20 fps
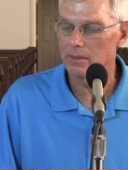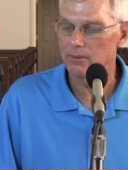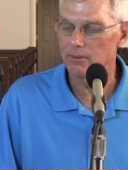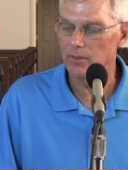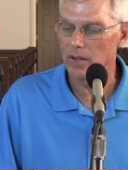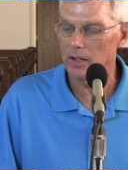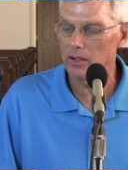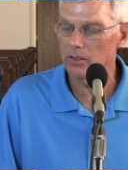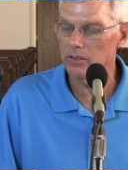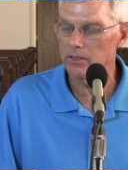The
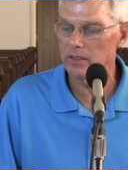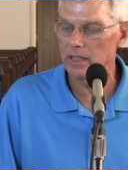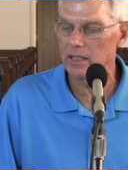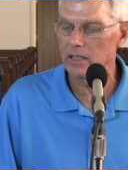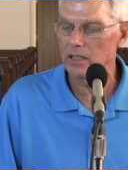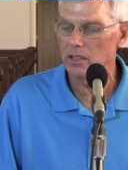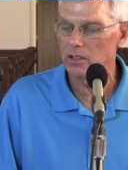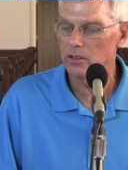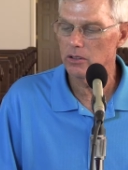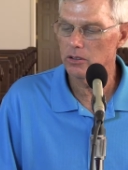
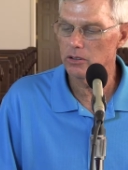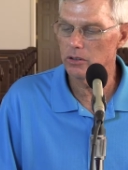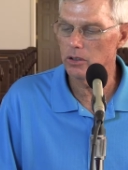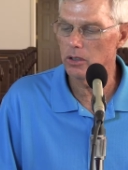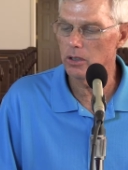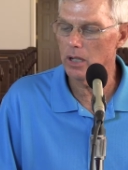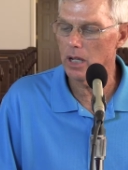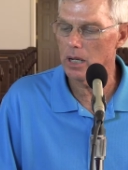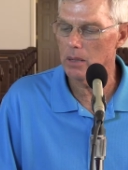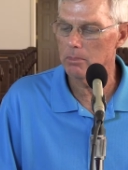Pharisee
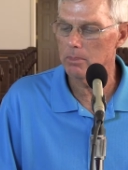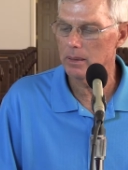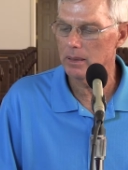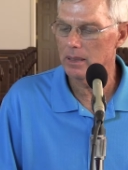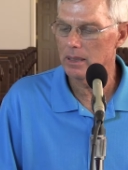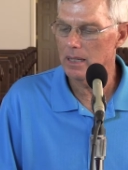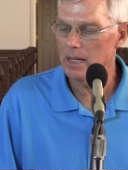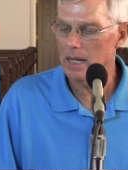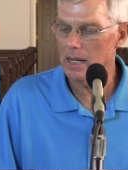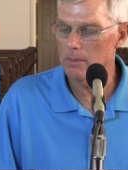stood up
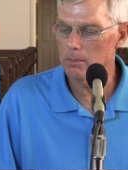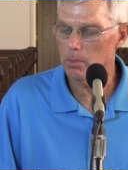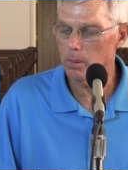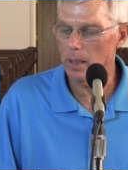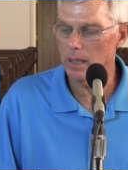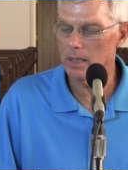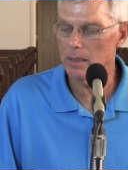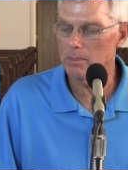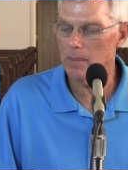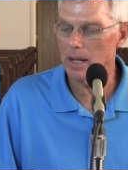and
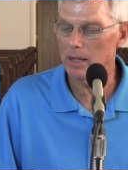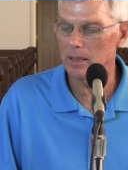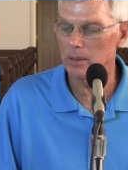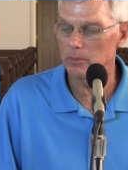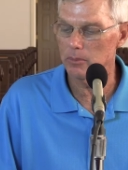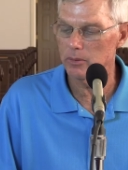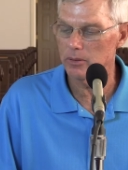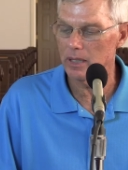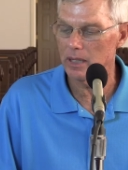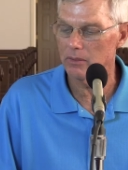prayed about
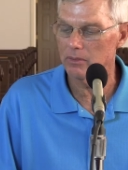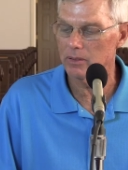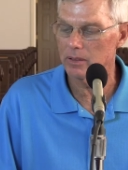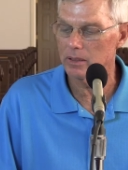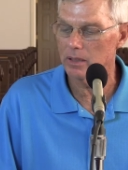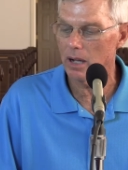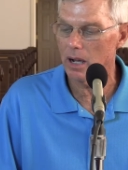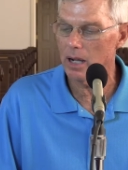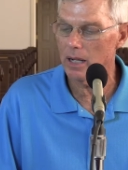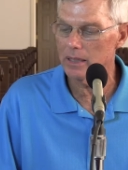himself.
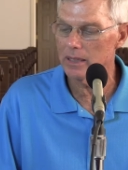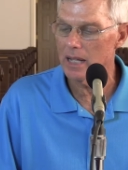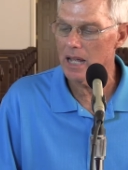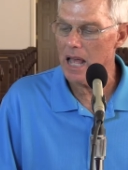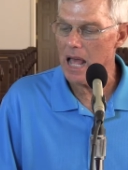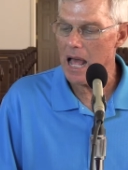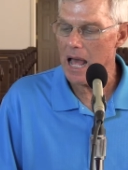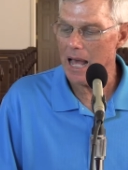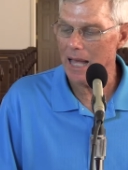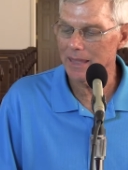God,
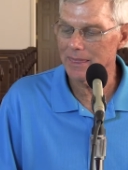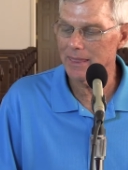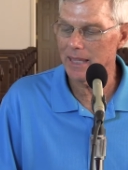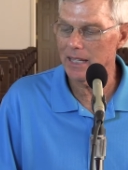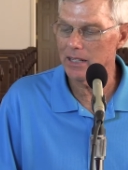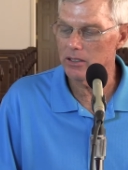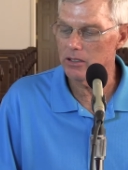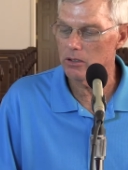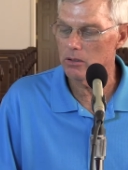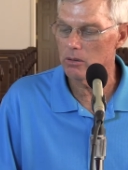I
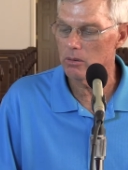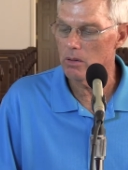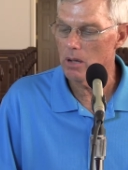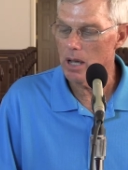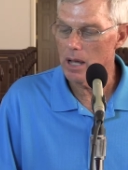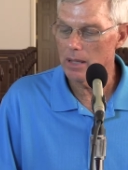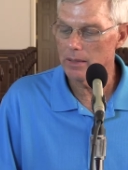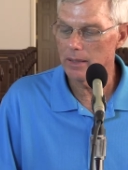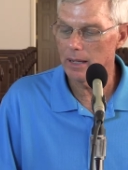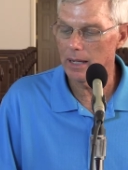thank You
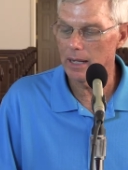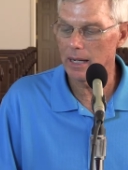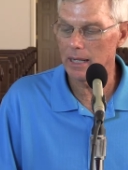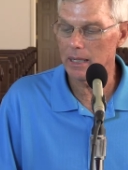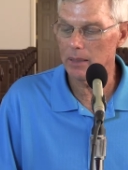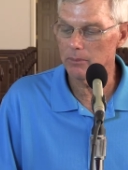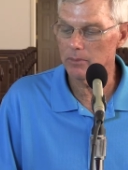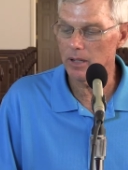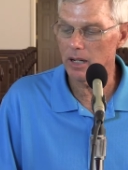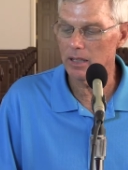that
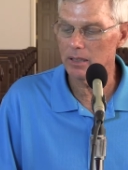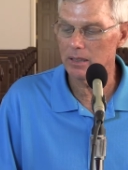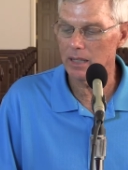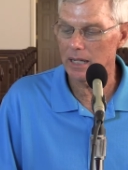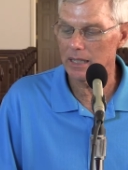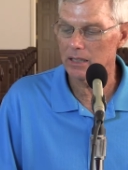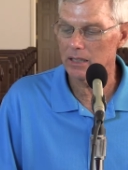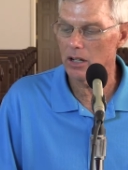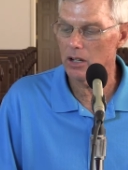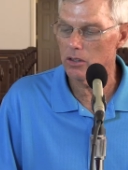I am not
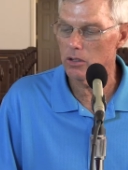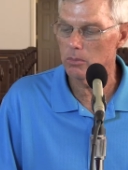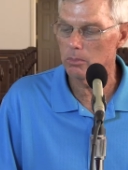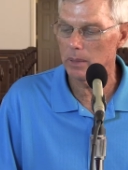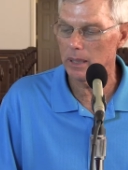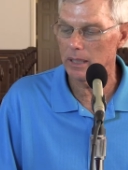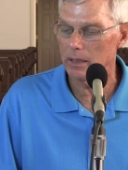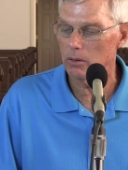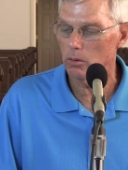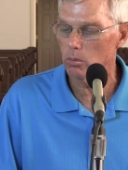like
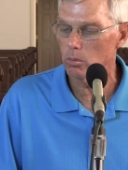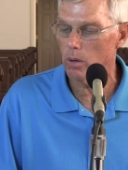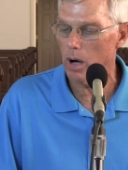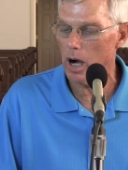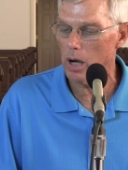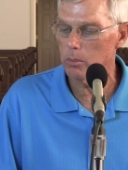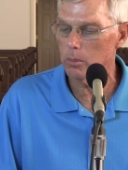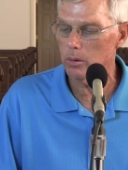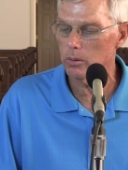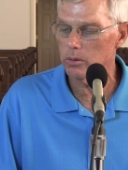other men,
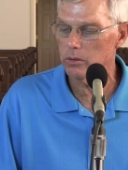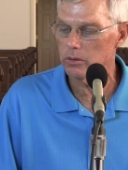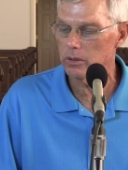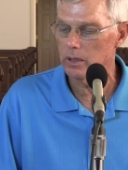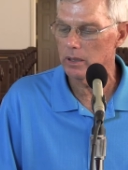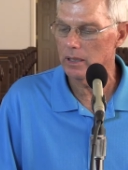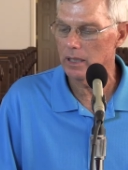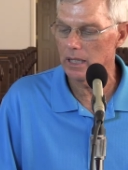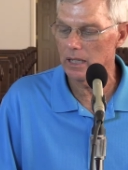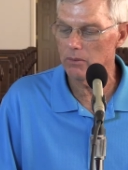
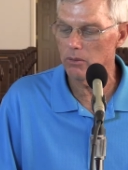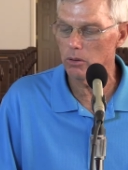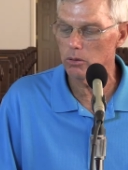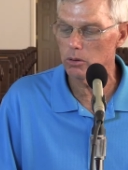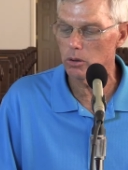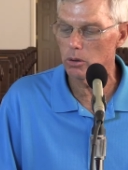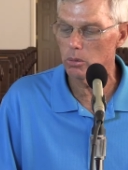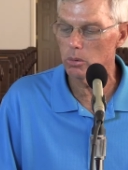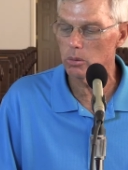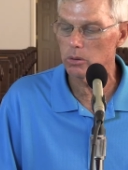robbers,
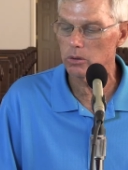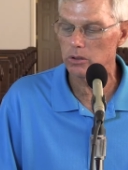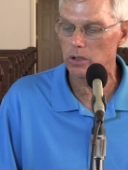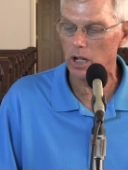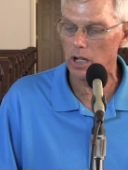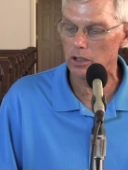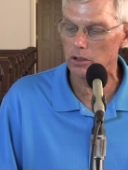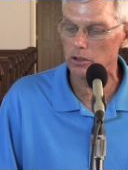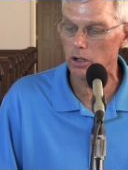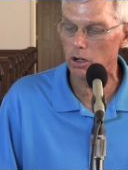
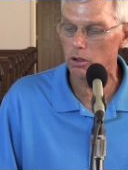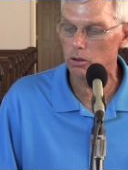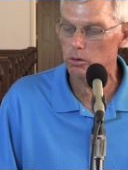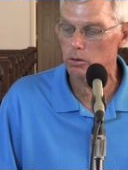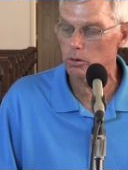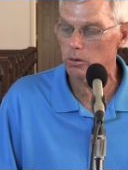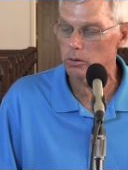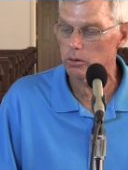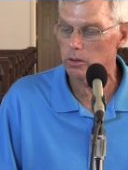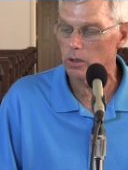evildoers,
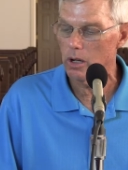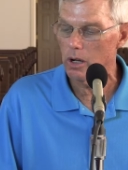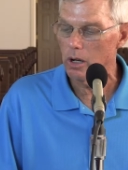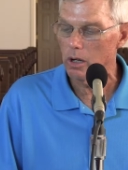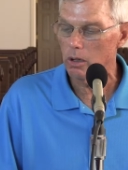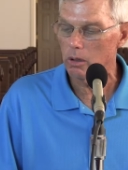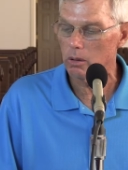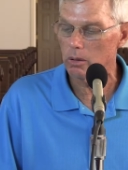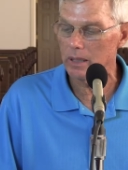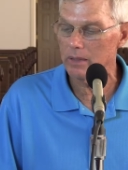adulterers,
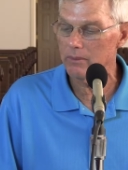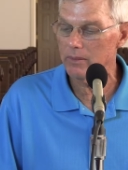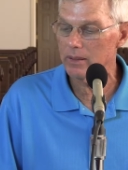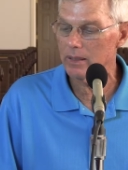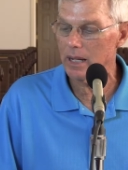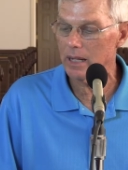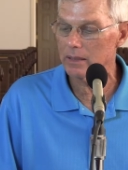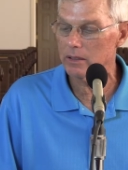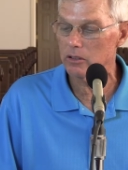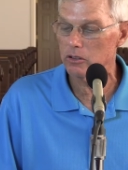or
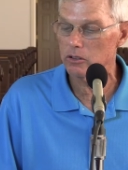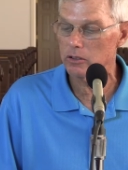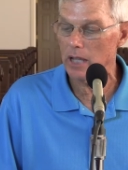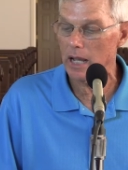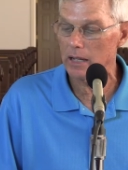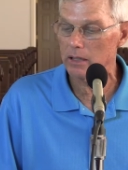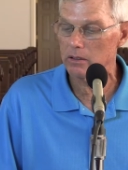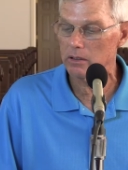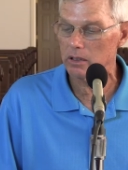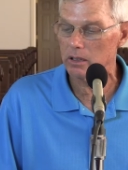even like this
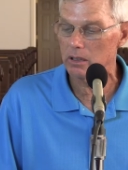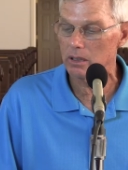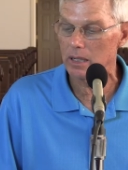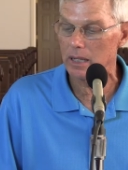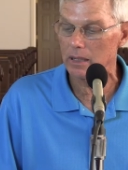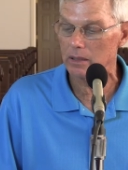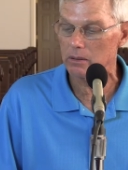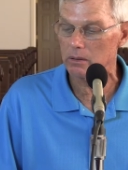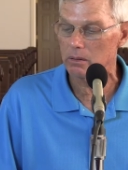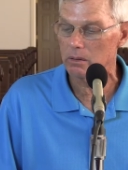tax
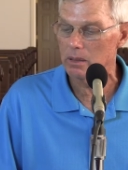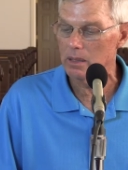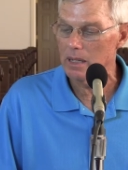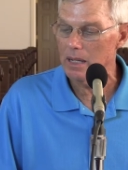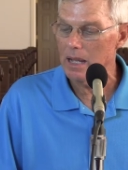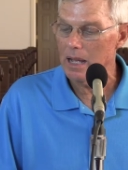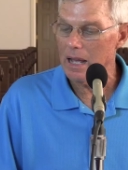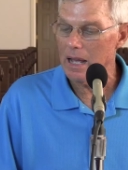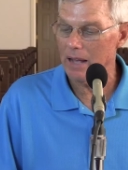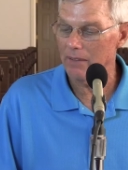collector.
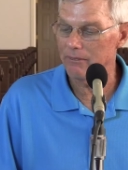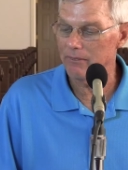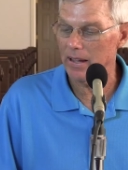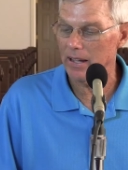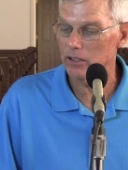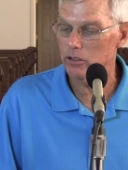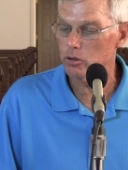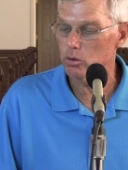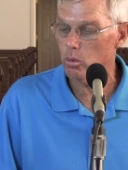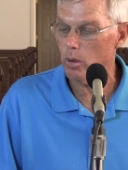I
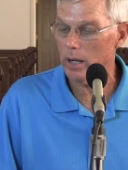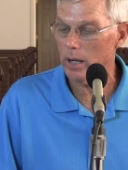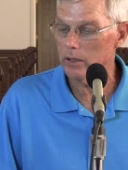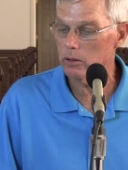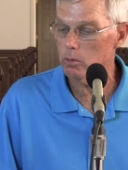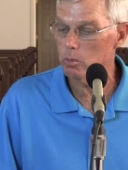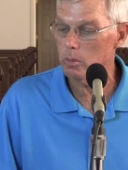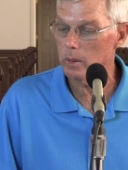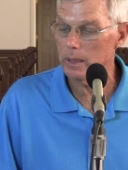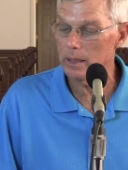fast
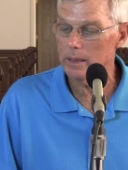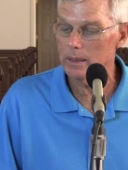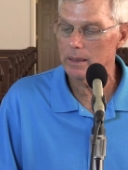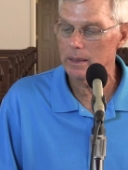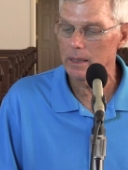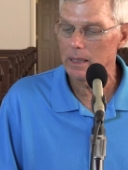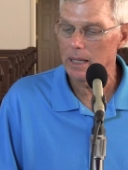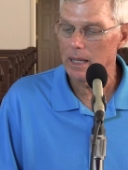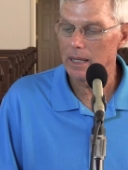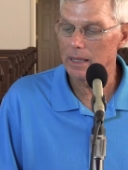twice a
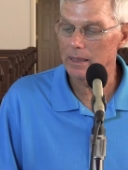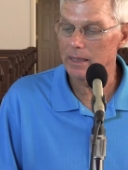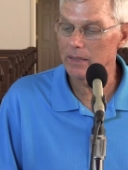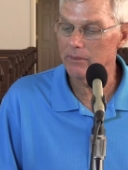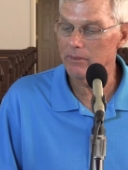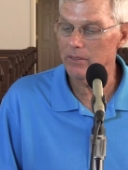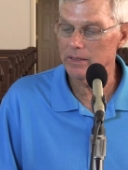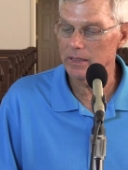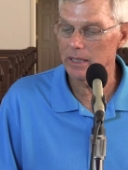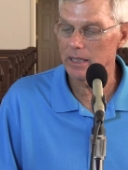week and
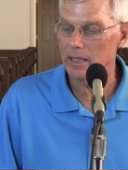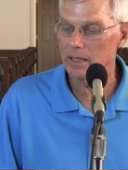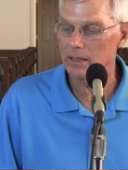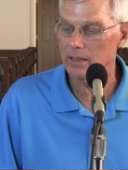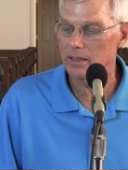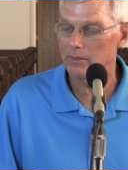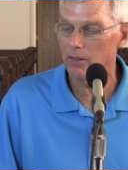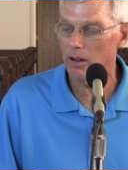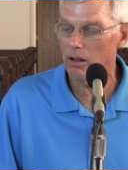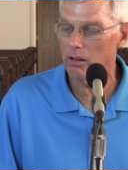give a
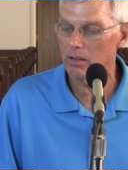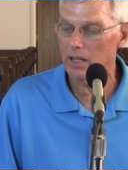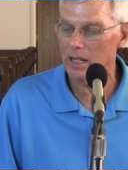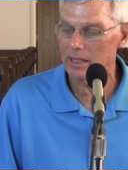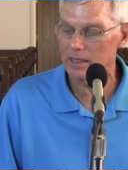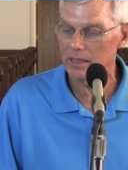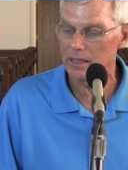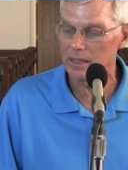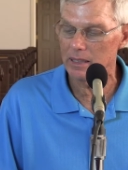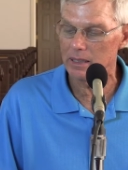tenth of all
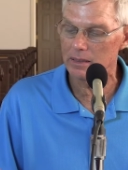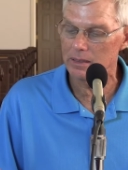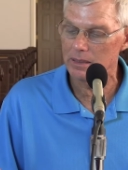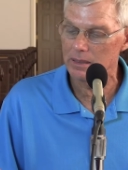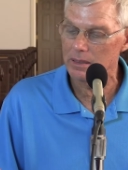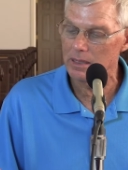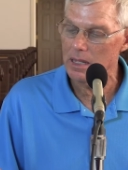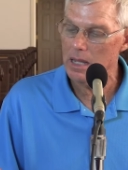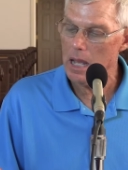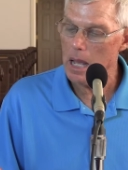I
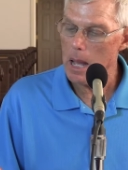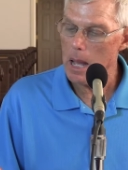get.